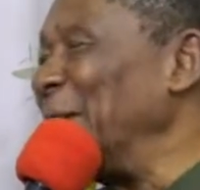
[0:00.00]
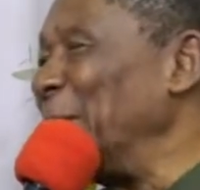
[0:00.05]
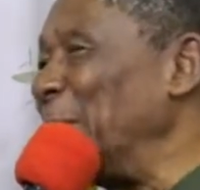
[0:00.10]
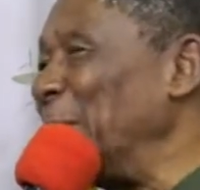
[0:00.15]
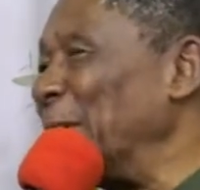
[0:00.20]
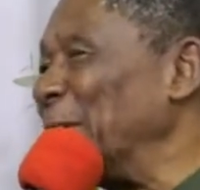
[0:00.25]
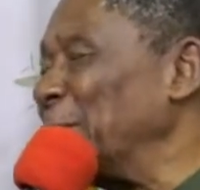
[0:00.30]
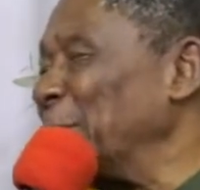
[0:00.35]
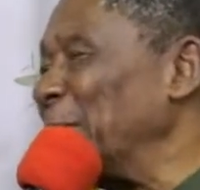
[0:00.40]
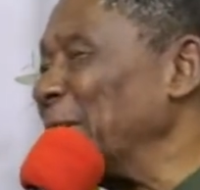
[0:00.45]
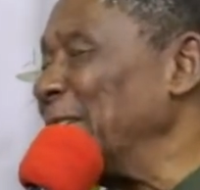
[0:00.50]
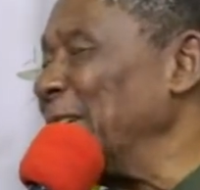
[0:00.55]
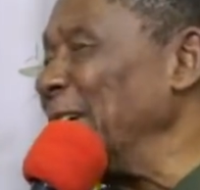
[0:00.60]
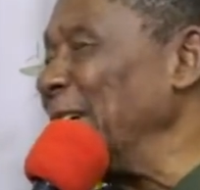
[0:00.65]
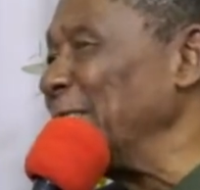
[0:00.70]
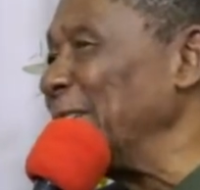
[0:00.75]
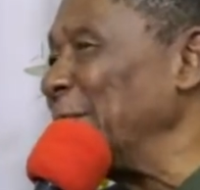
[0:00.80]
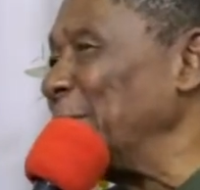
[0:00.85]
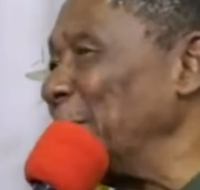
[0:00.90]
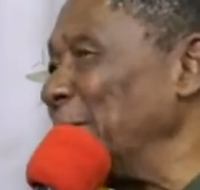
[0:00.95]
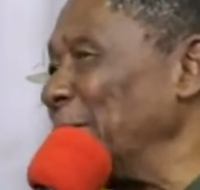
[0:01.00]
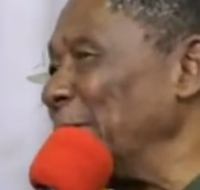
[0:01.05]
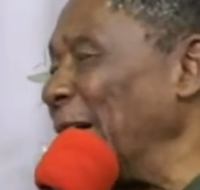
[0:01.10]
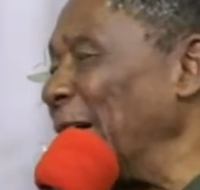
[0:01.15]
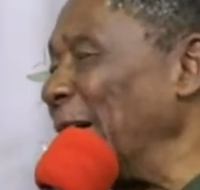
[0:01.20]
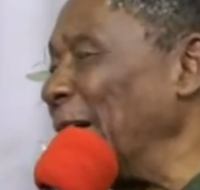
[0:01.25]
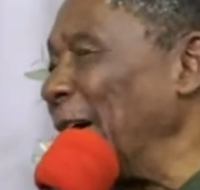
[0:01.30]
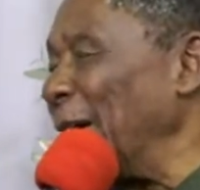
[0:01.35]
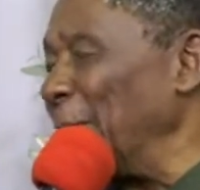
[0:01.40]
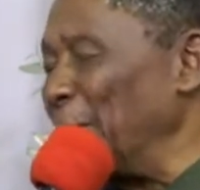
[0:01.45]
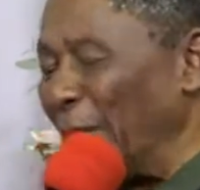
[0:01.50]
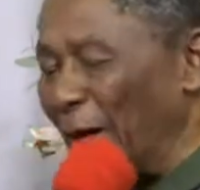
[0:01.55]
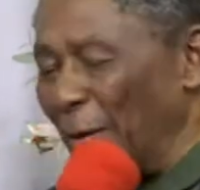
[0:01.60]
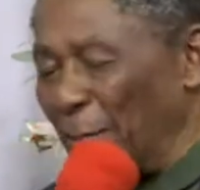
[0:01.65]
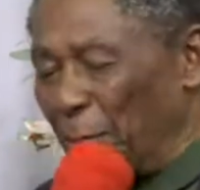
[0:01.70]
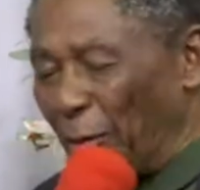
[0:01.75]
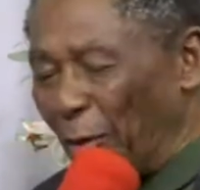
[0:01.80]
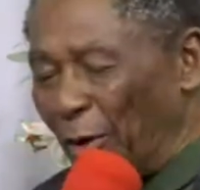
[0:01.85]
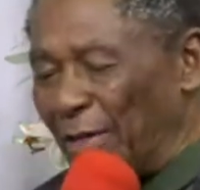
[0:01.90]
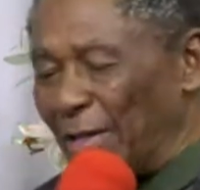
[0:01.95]
But here is I'm
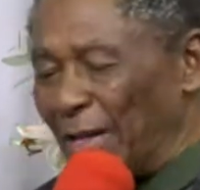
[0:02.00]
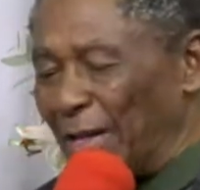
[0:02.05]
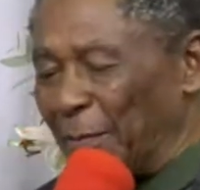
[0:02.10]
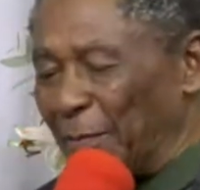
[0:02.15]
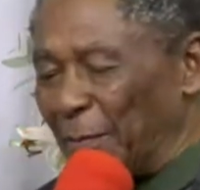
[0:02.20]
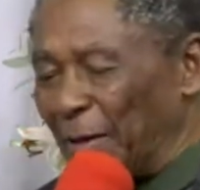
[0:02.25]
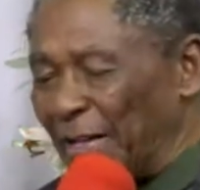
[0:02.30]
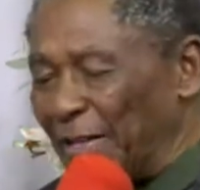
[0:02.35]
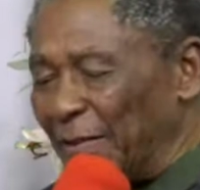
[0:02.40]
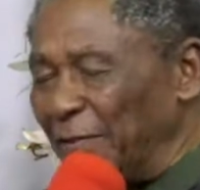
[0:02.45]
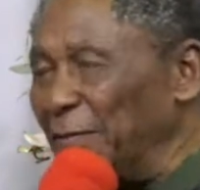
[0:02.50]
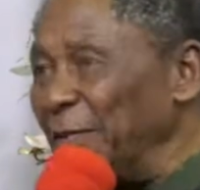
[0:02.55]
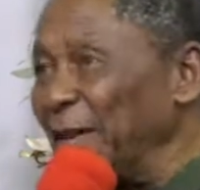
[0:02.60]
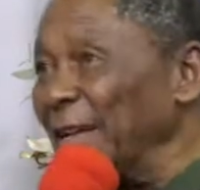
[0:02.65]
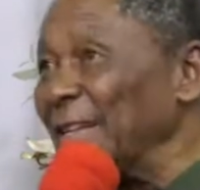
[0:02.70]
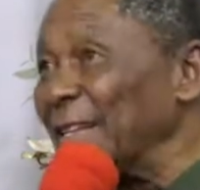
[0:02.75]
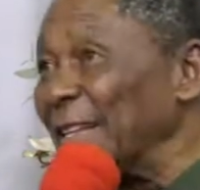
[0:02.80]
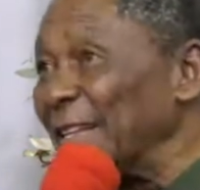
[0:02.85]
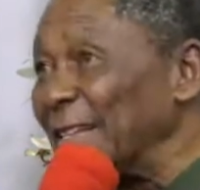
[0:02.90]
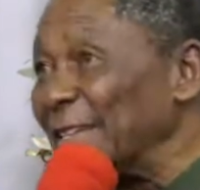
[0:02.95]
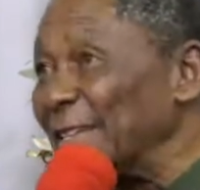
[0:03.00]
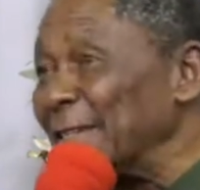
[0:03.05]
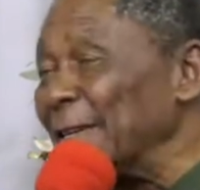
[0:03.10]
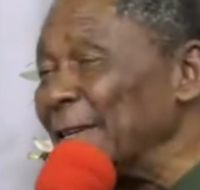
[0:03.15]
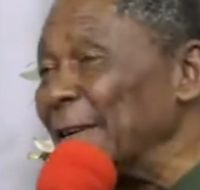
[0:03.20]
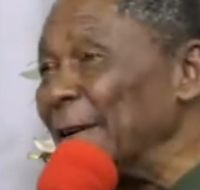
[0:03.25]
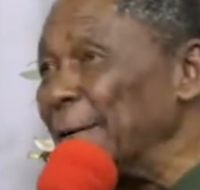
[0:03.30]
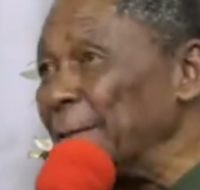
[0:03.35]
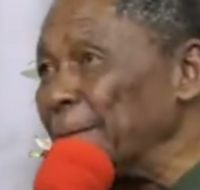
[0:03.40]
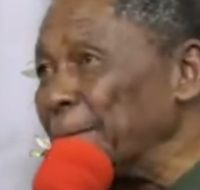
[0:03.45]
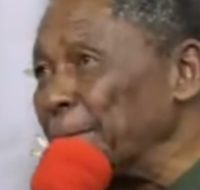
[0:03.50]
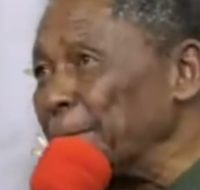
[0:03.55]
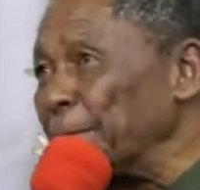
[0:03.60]
bothered by the fact that